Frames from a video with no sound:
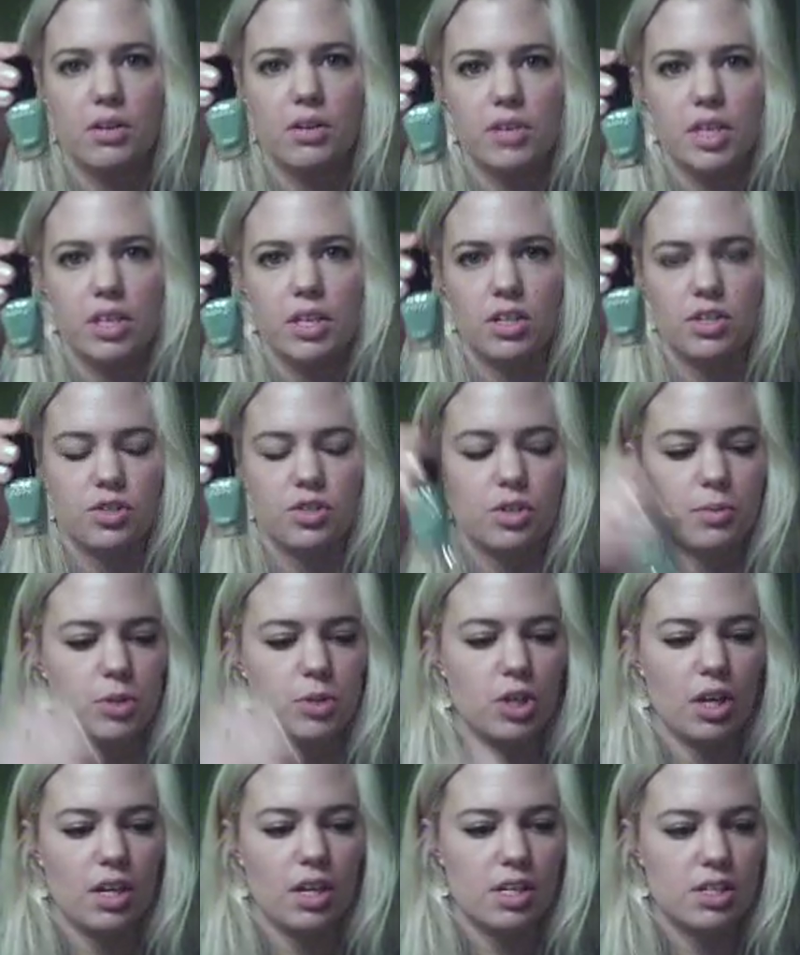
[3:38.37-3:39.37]
read the
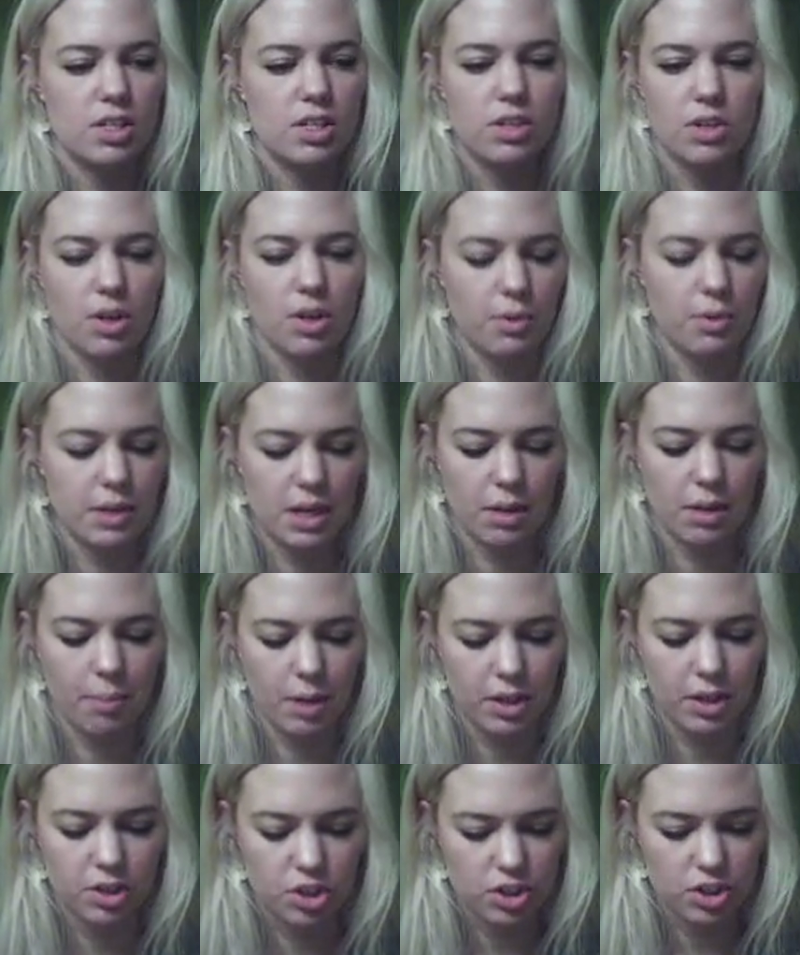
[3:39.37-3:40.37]
description because you know what nail
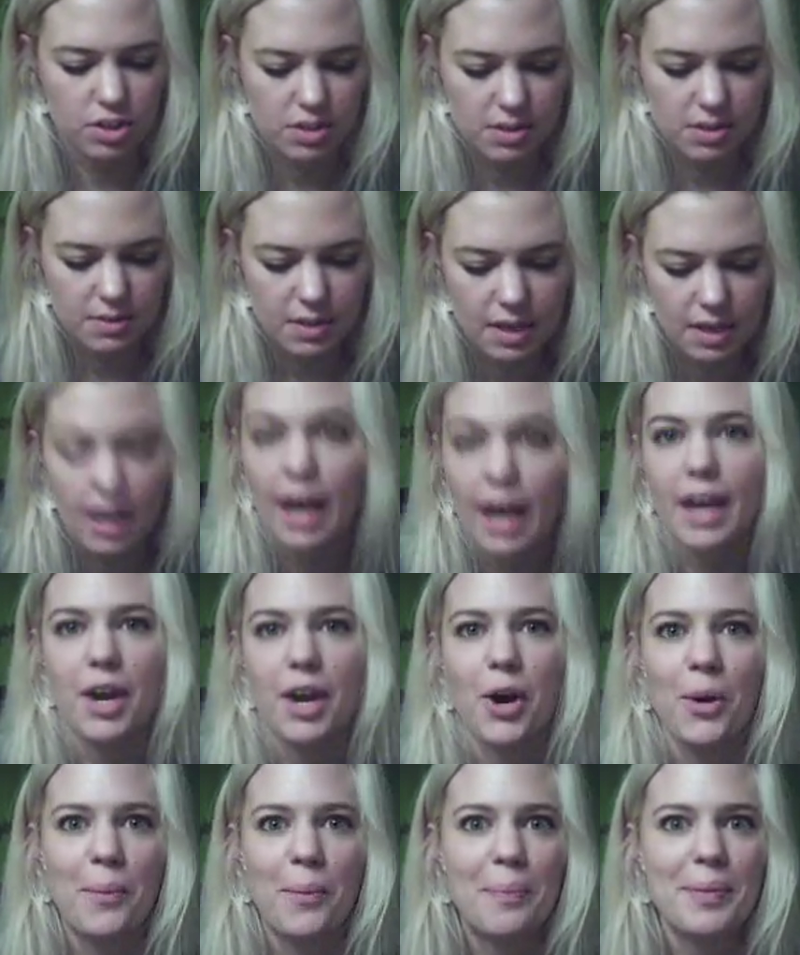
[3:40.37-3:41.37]
polish is. I
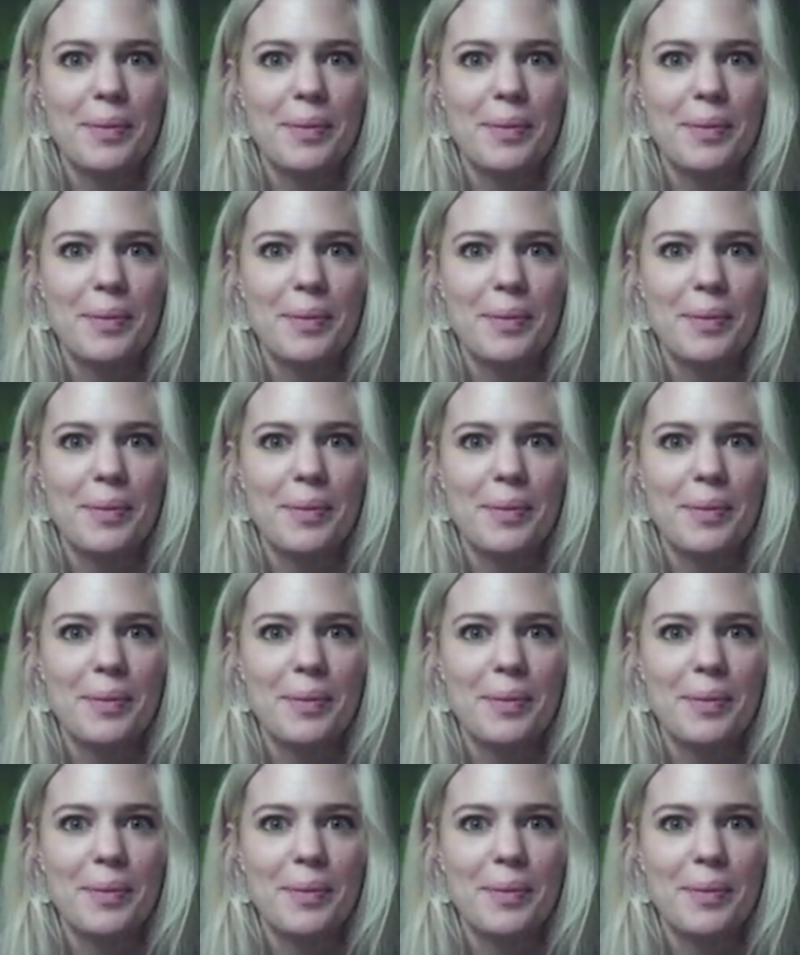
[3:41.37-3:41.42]
hope.